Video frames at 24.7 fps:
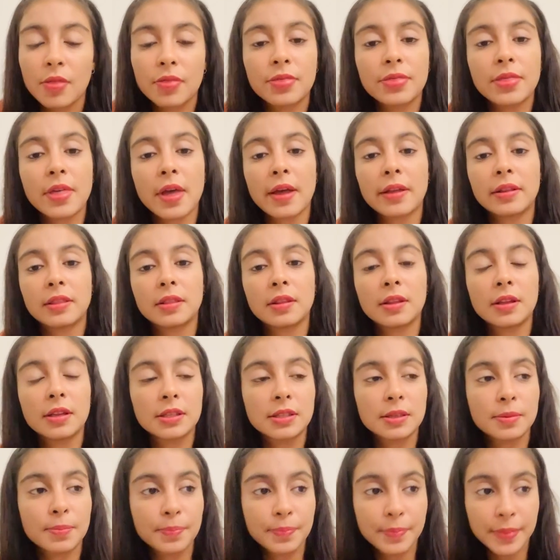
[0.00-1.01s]
that
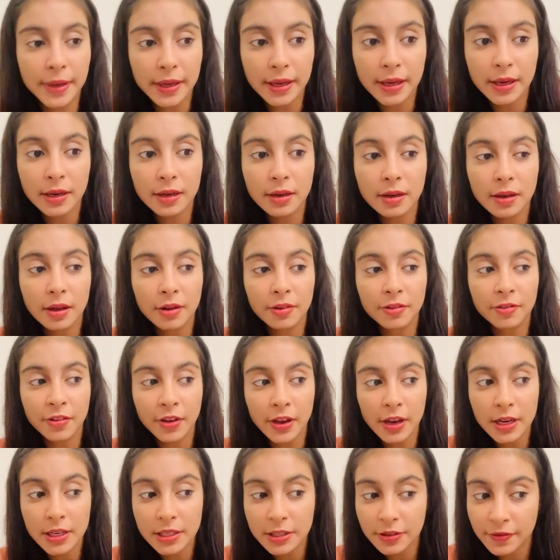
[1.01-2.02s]
it's been a
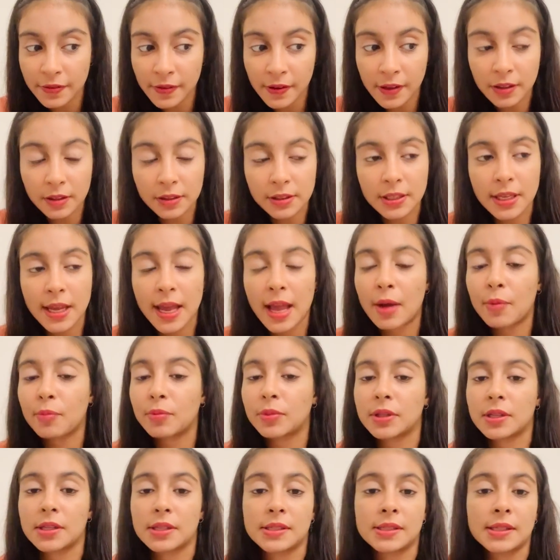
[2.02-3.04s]
very difficult time
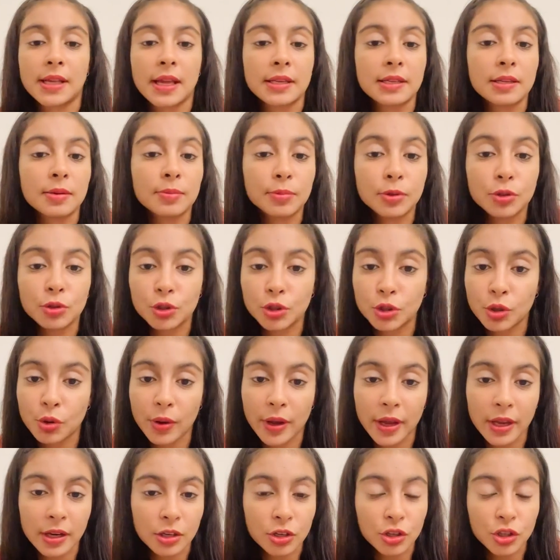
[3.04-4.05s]
with the Saturn-Pluto
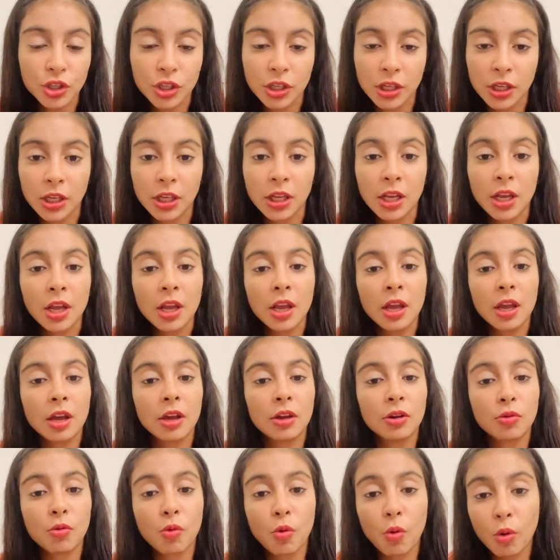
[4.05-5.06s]
energy
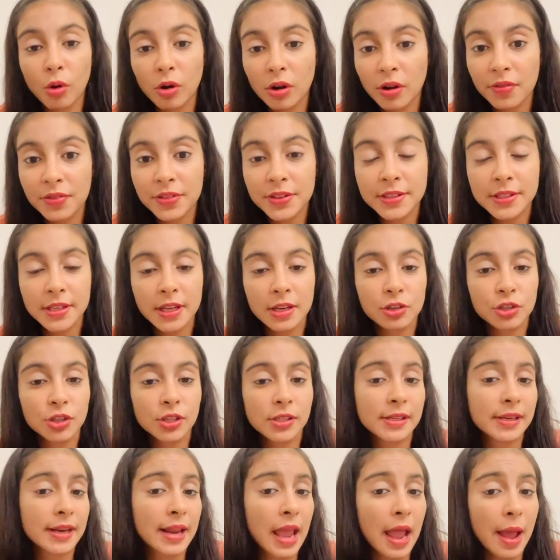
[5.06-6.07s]
and all of this energy
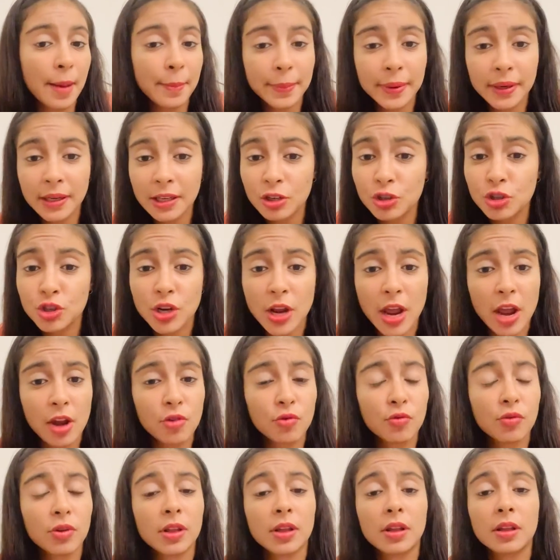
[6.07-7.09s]
that happened in
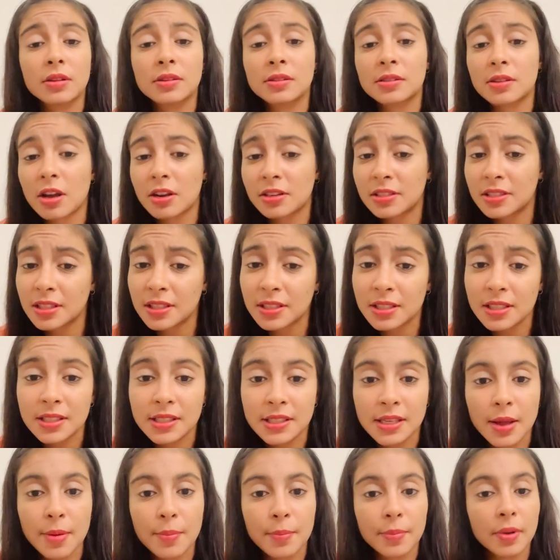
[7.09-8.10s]
January, starting
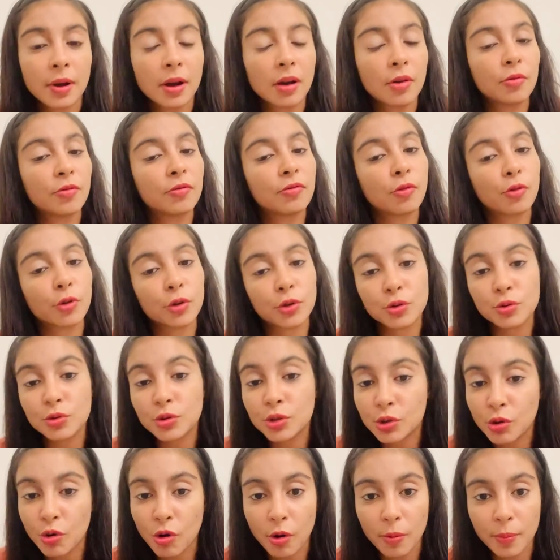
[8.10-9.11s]
December for you,
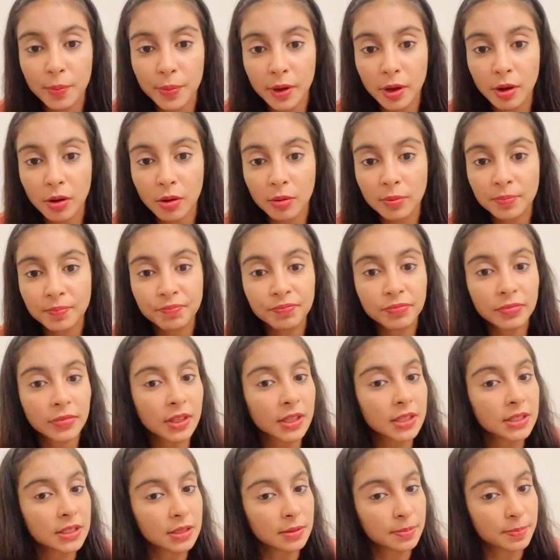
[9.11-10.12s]
Scorpio.
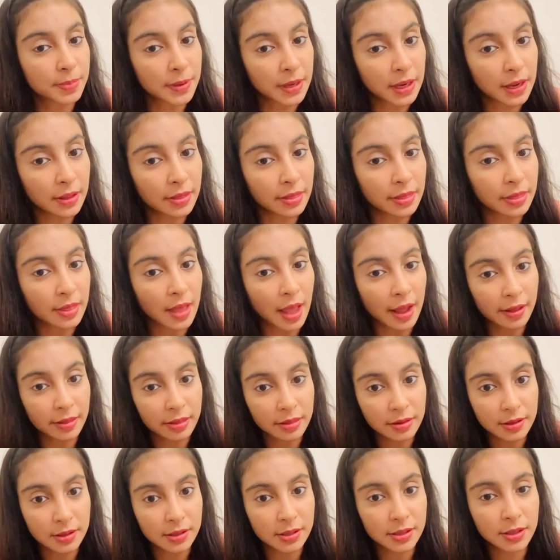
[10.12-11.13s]
It's been like
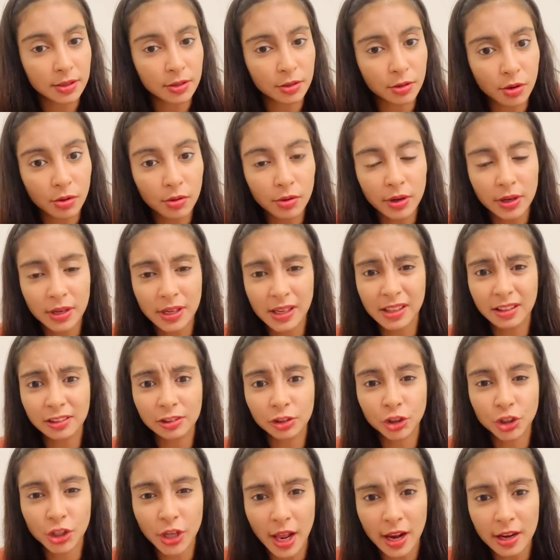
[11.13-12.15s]
this, a real
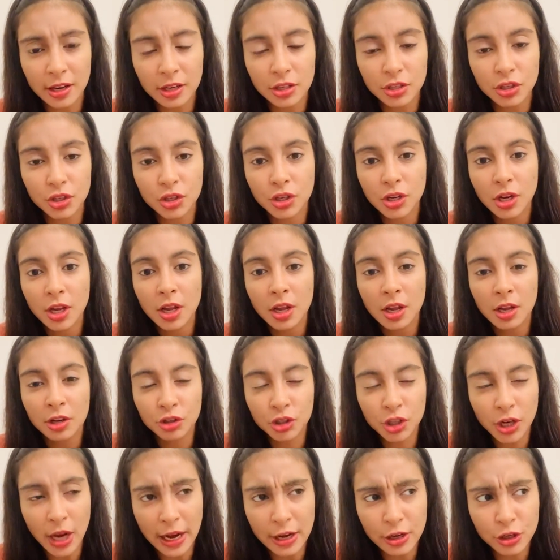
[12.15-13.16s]

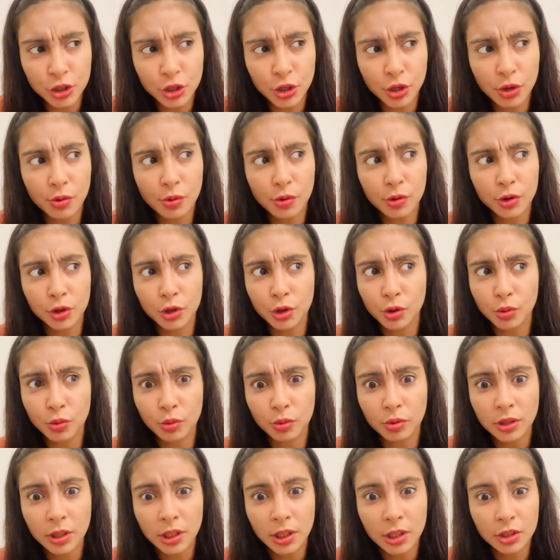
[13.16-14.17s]
challenging you
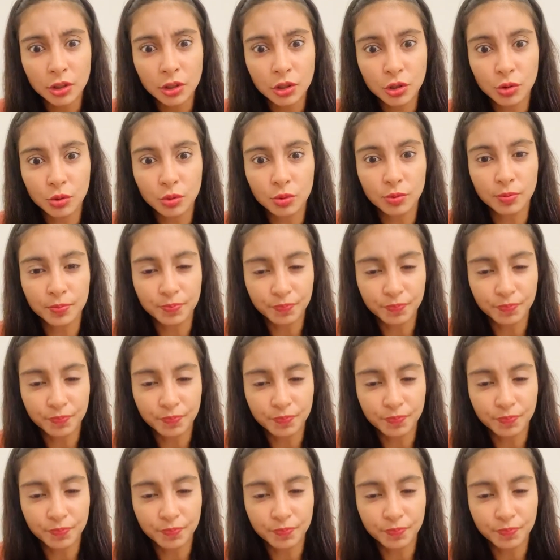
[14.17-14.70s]
to,